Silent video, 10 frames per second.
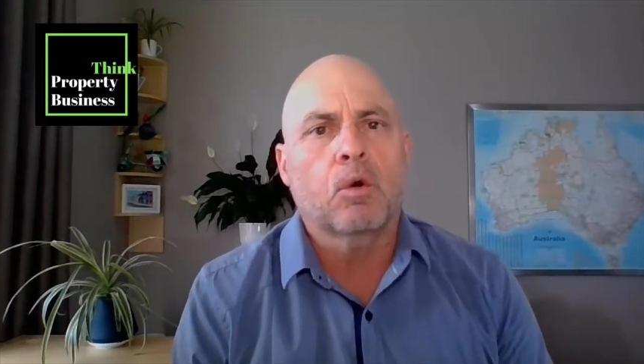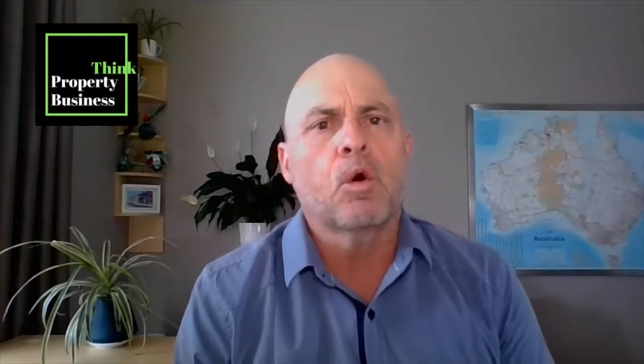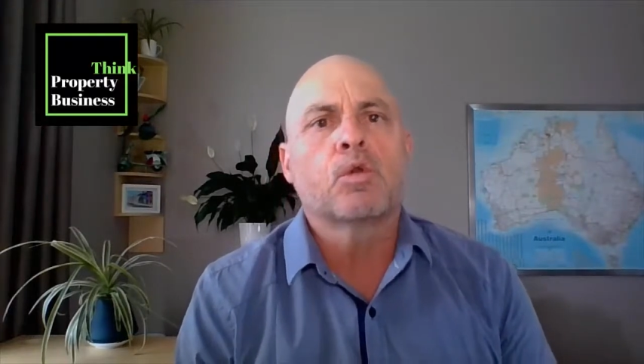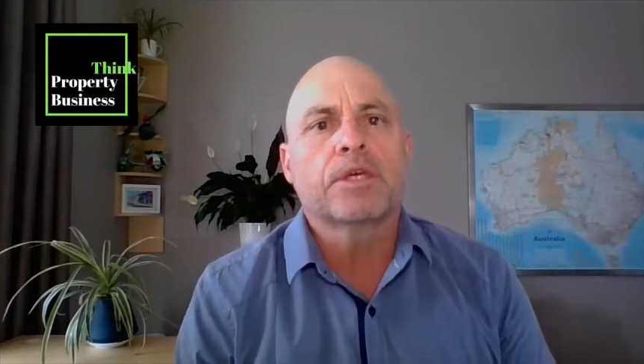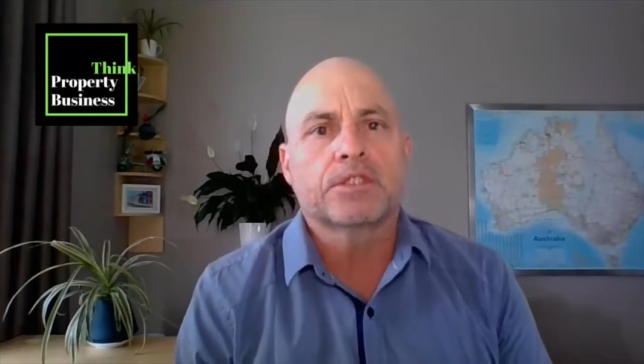So
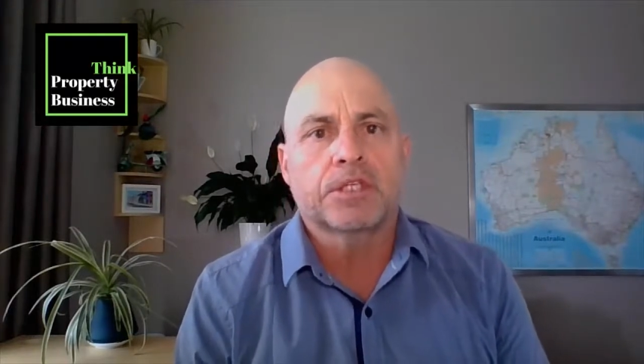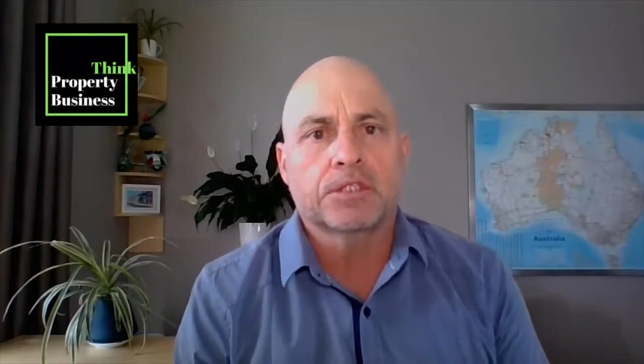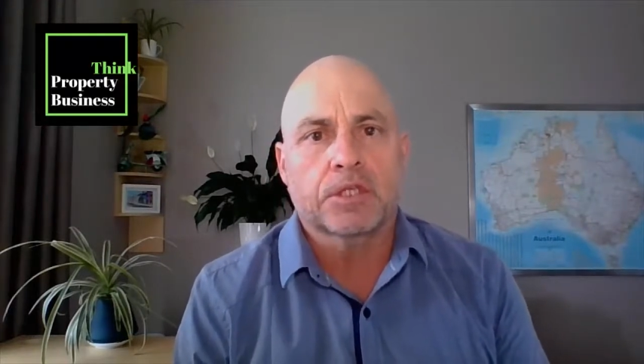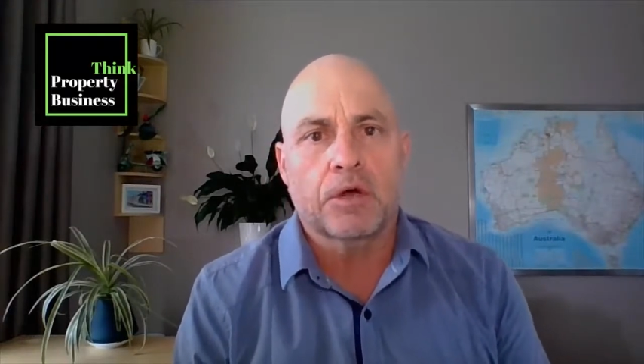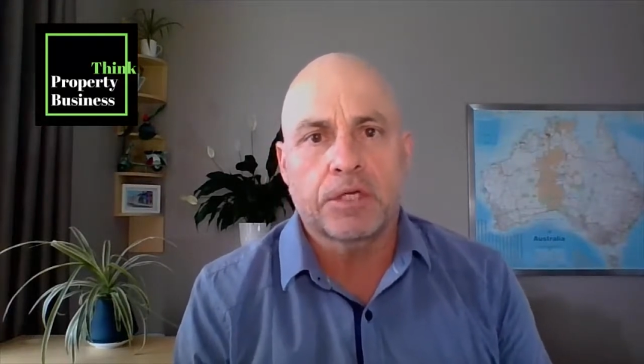all these
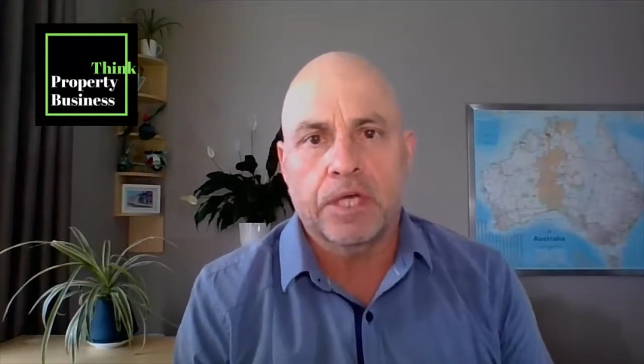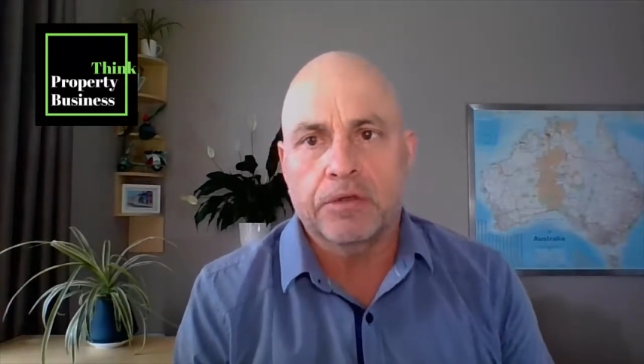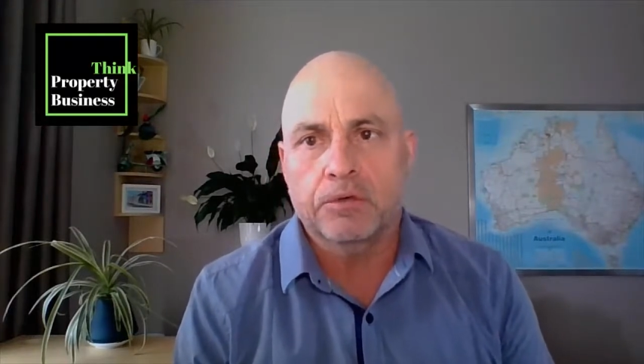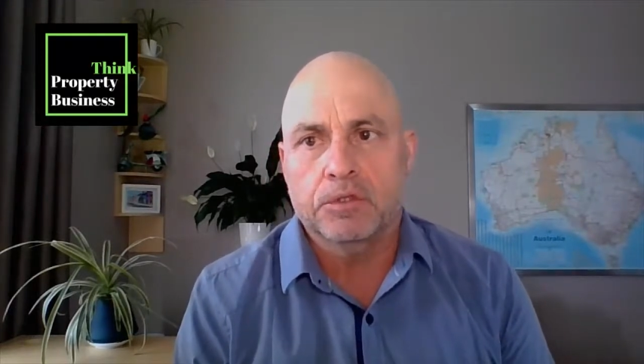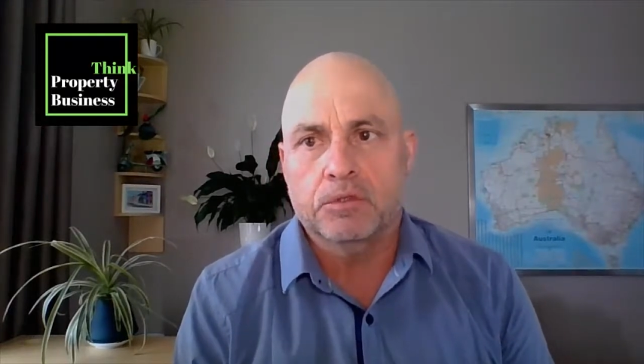things go
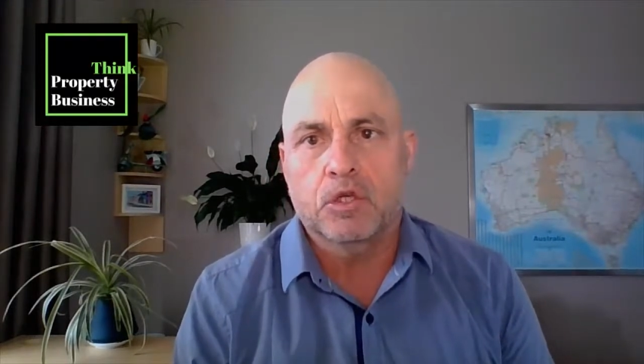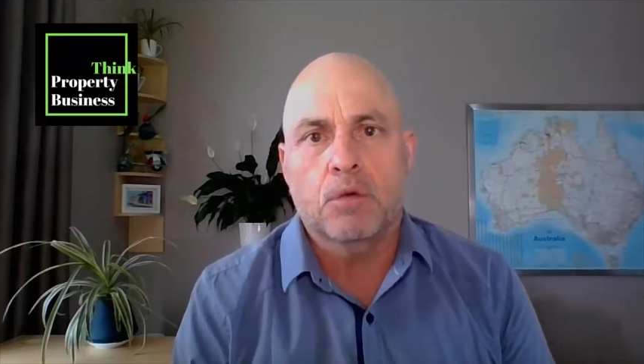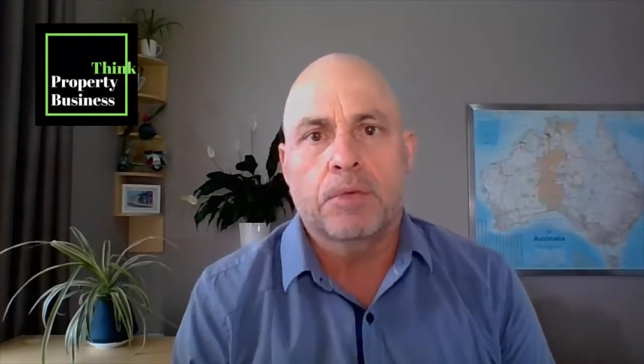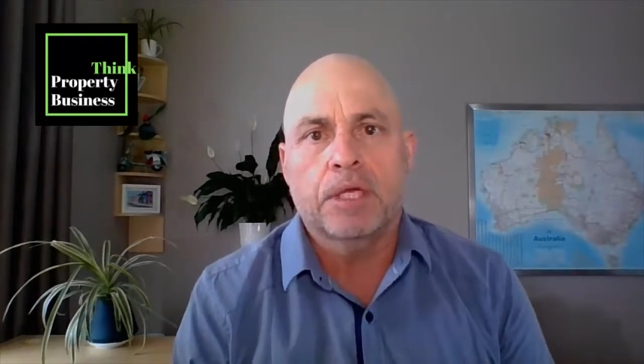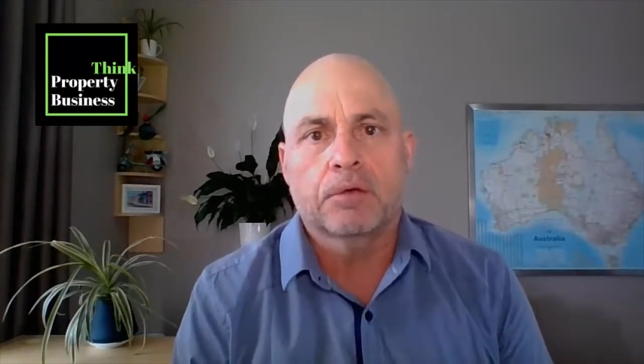together in
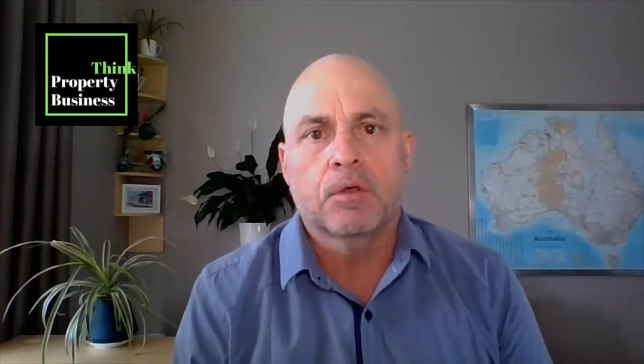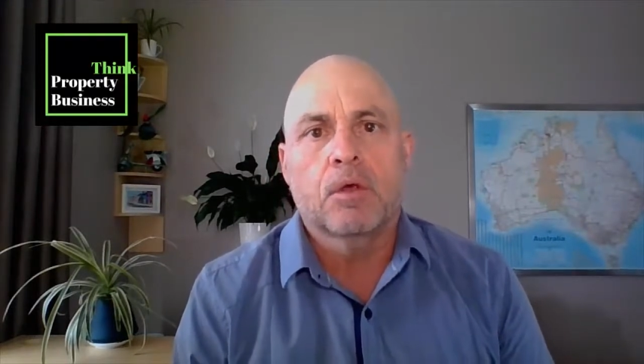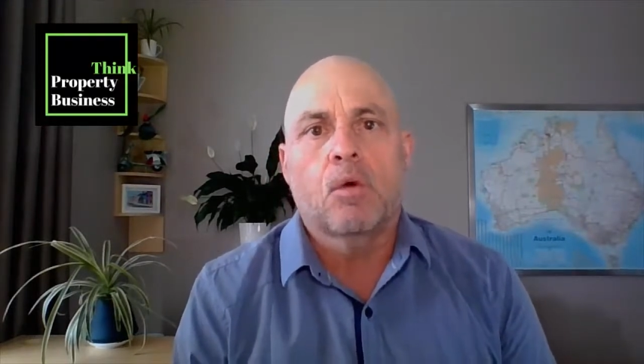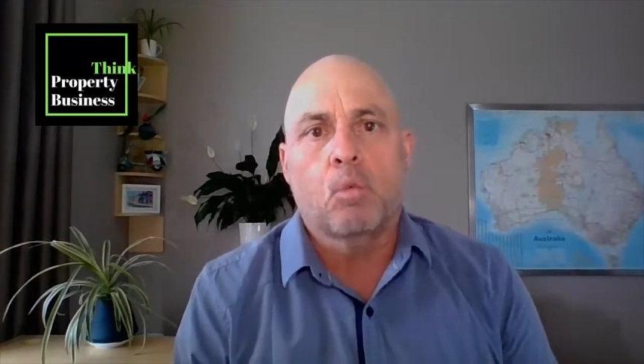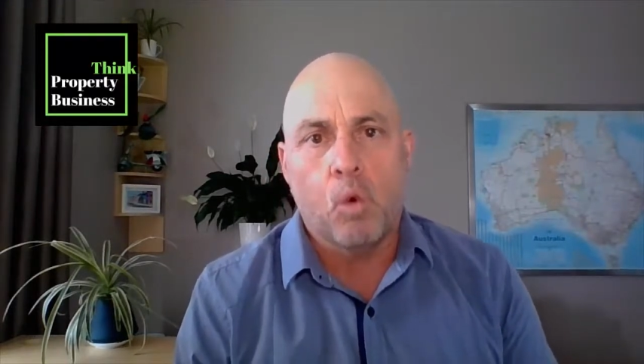determining
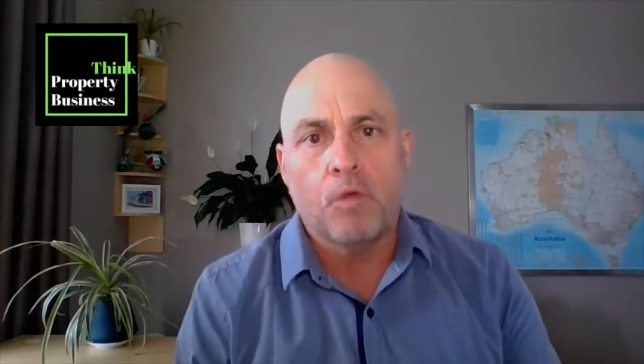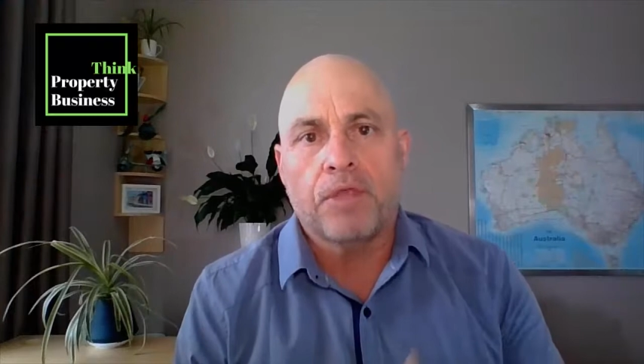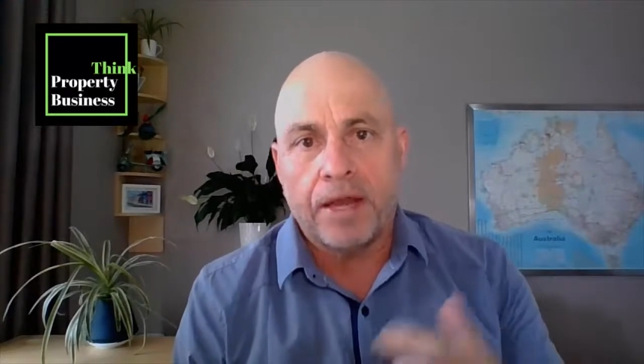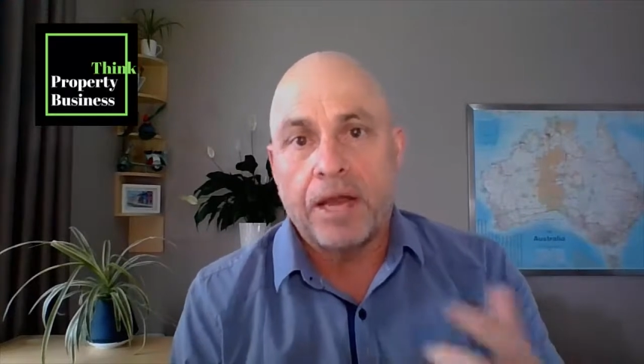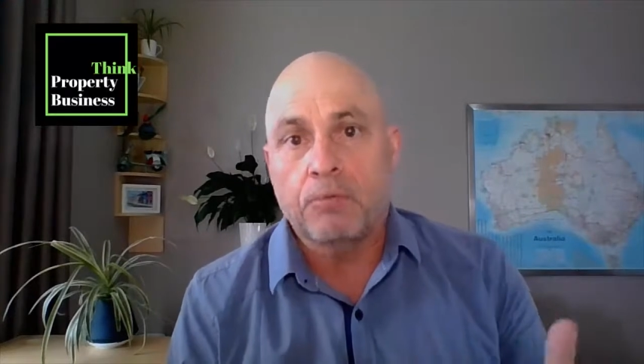
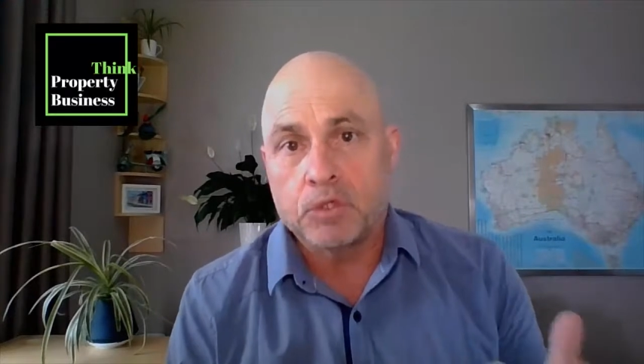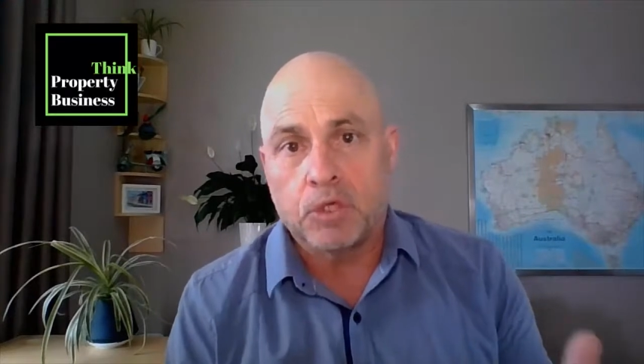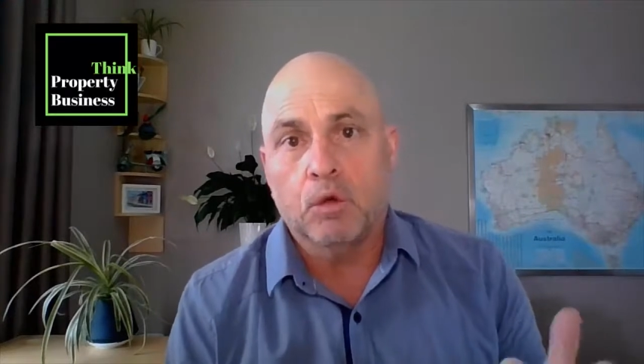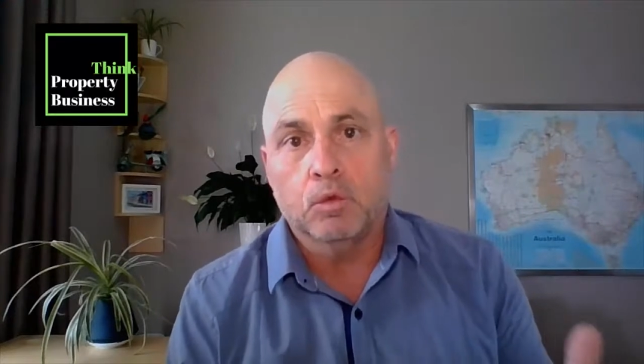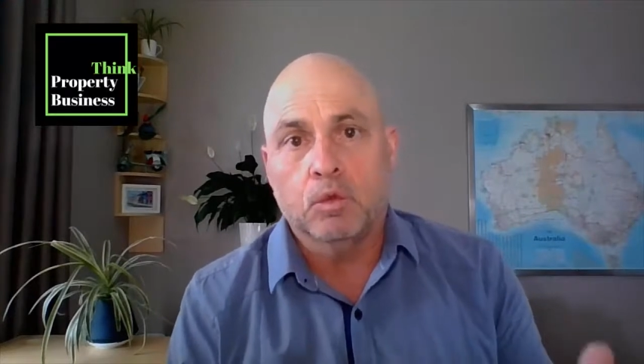what that end
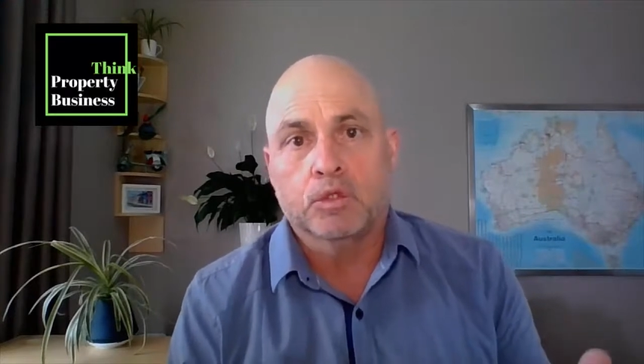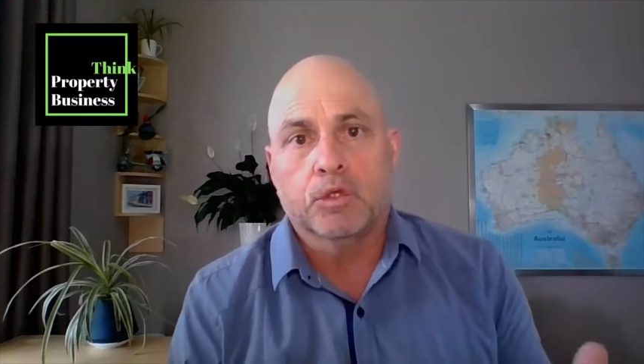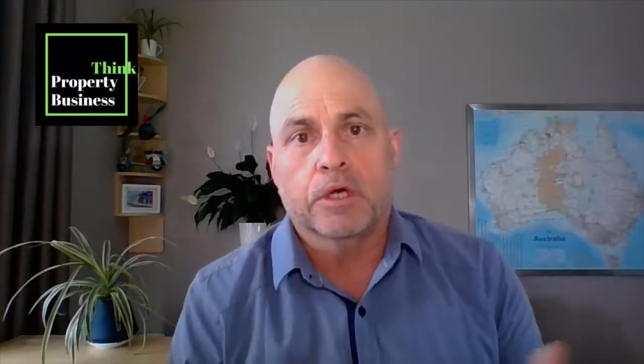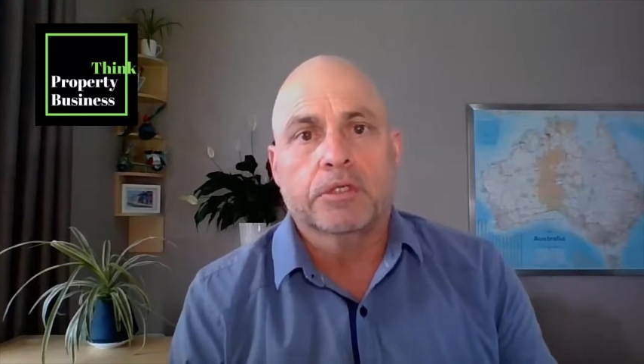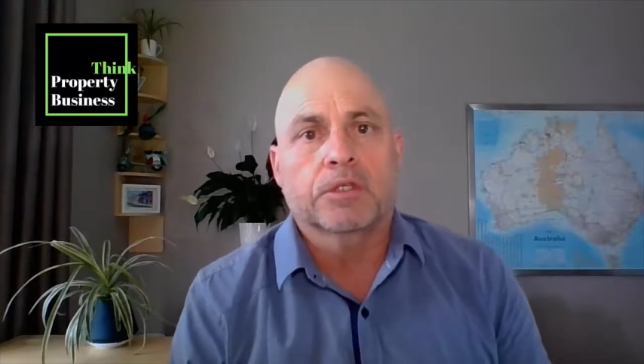result
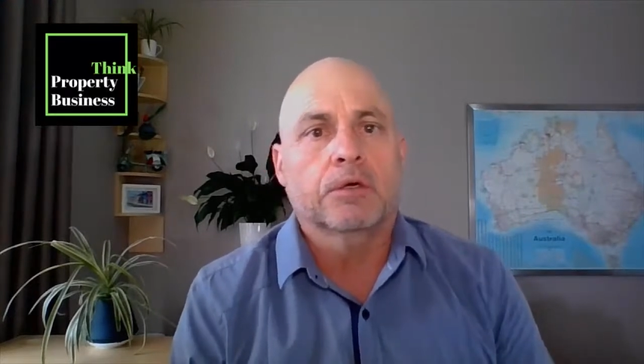looks like.